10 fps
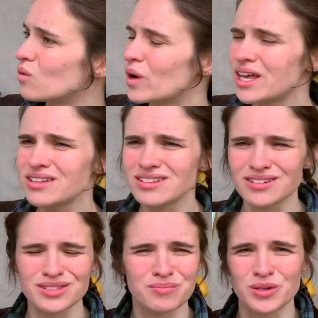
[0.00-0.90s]
Whales
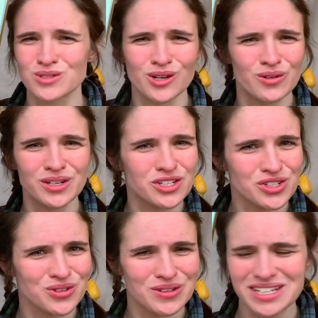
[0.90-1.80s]
aren't supposed to go in
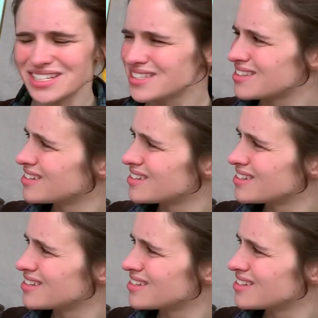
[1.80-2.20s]
trees.